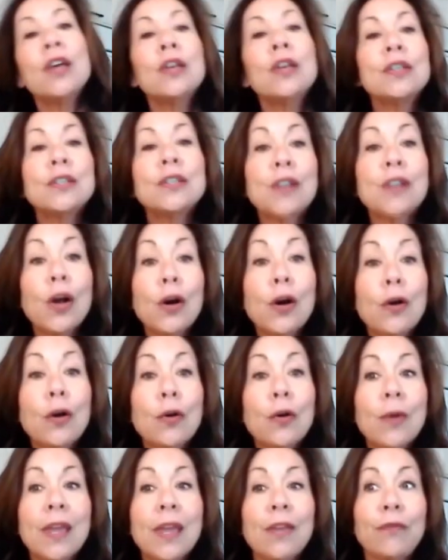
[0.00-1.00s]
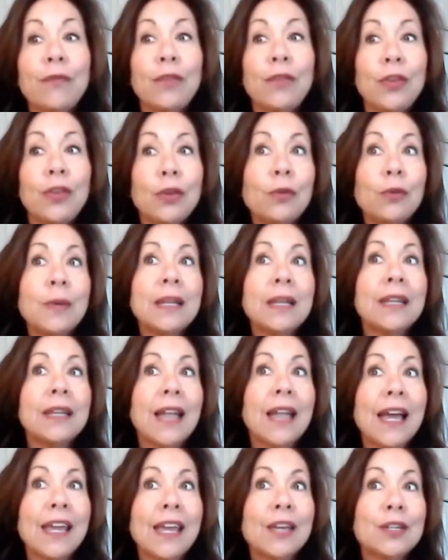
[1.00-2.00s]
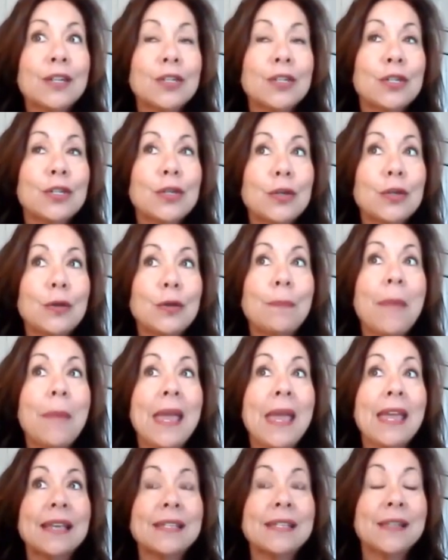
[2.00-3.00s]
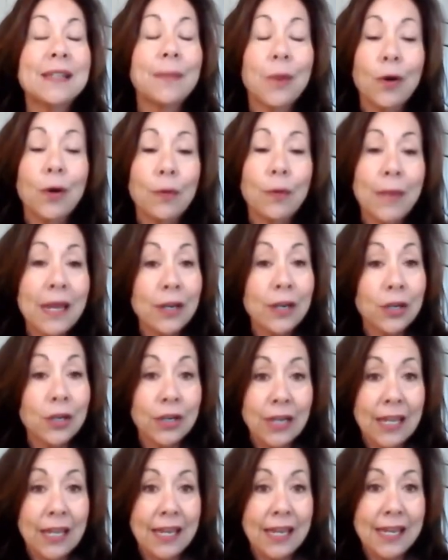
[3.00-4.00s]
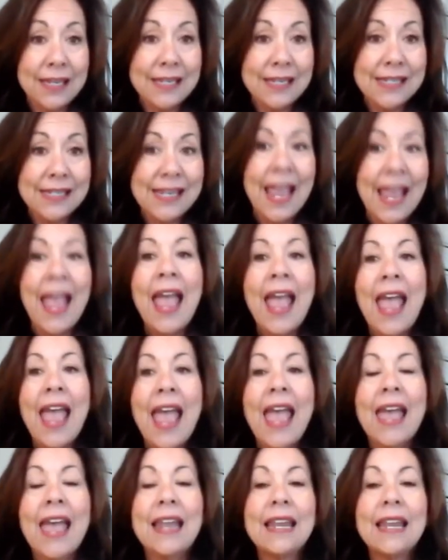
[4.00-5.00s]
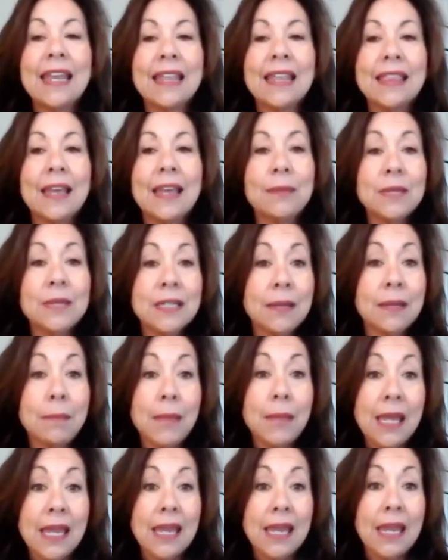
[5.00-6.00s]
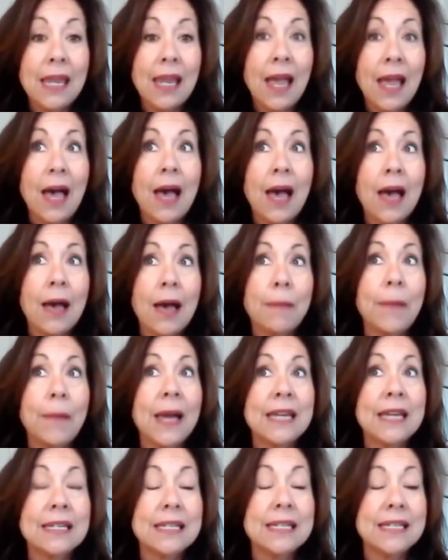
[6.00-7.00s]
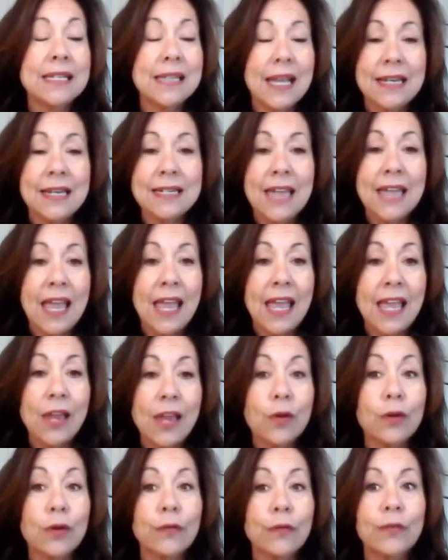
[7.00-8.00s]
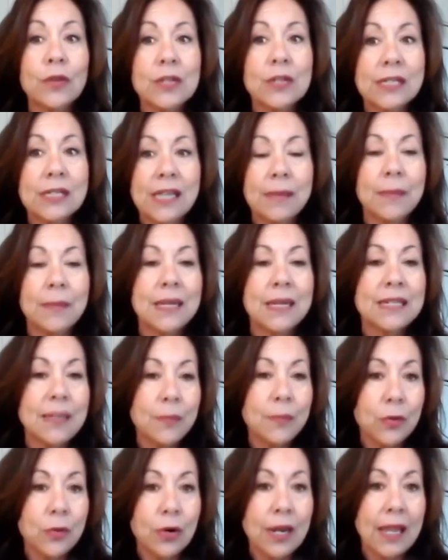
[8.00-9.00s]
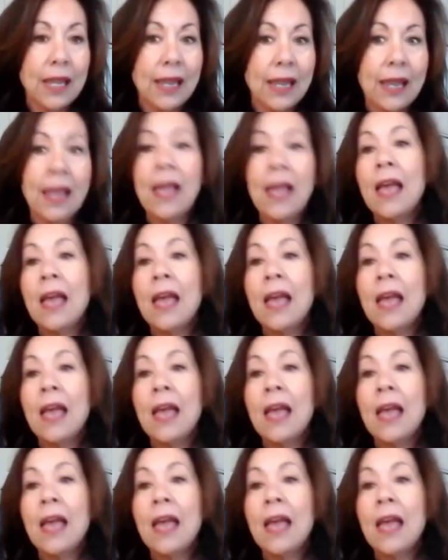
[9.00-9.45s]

So if you would like to bake some homemade cookies, and get them to me uh, by Sunday or first thing Monday morning